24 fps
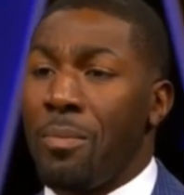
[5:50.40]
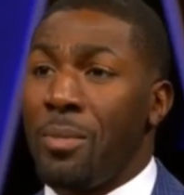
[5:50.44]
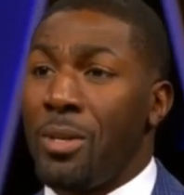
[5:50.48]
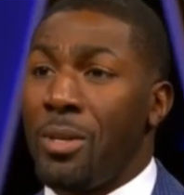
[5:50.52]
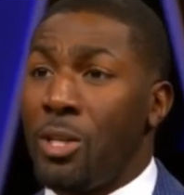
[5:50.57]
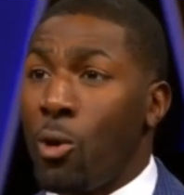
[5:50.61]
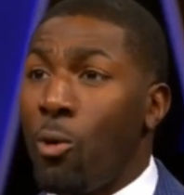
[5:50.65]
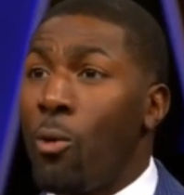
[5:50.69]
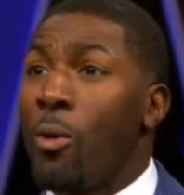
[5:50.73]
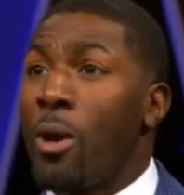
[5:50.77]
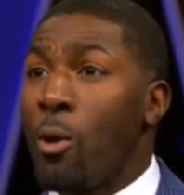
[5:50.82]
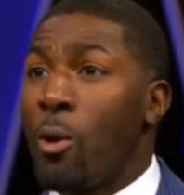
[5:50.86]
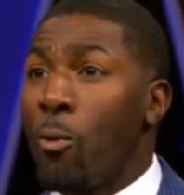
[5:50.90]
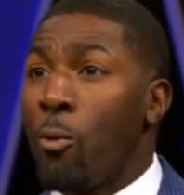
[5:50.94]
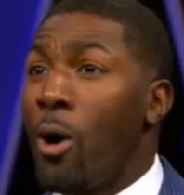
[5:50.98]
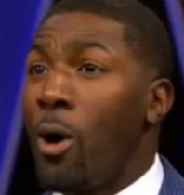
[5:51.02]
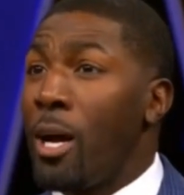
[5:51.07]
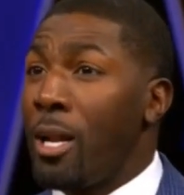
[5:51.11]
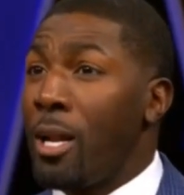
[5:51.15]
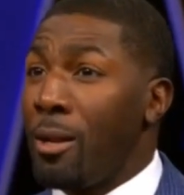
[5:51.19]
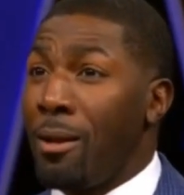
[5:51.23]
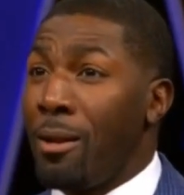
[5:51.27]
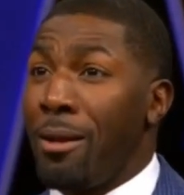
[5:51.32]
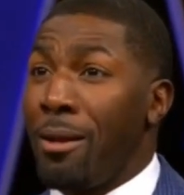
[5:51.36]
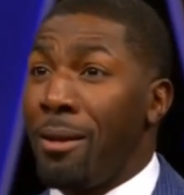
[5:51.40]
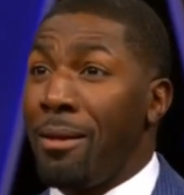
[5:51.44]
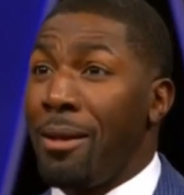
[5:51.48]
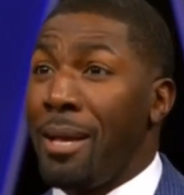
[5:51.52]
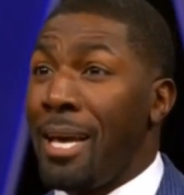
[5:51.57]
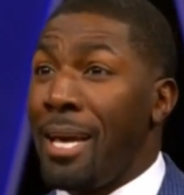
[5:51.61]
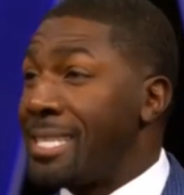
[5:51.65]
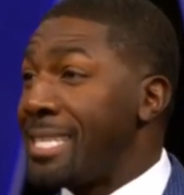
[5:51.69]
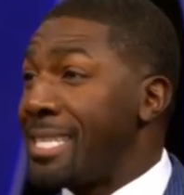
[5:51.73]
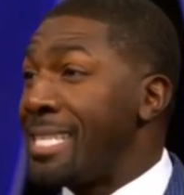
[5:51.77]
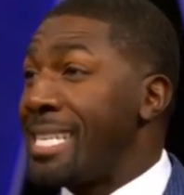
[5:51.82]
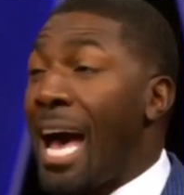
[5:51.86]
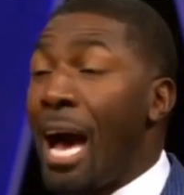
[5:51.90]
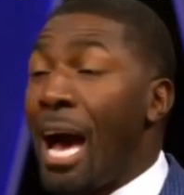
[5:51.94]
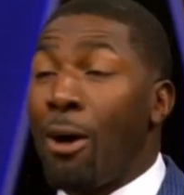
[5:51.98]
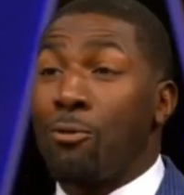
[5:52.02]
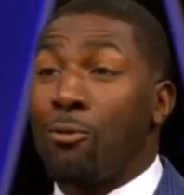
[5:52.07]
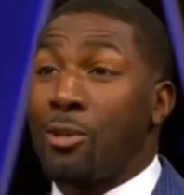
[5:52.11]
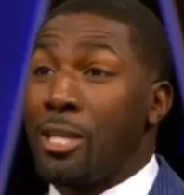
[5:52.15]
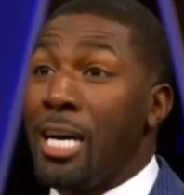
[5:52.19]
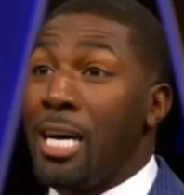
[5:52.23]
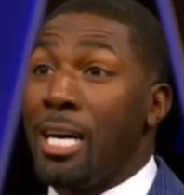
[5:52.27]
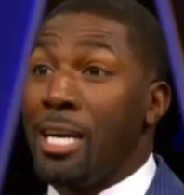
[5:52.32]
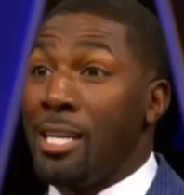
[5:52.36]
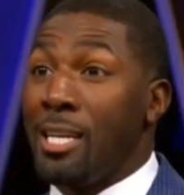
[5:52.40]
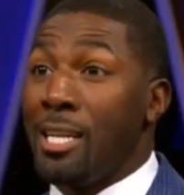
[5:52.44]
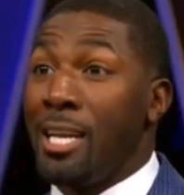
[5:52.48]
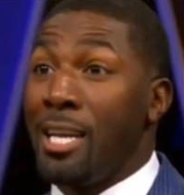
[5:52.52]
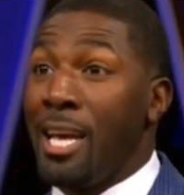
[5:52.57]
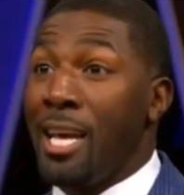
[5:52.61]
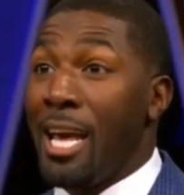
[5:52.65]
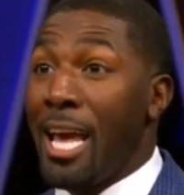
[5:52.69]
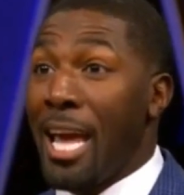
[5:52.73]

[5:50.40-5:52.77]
doing what is now done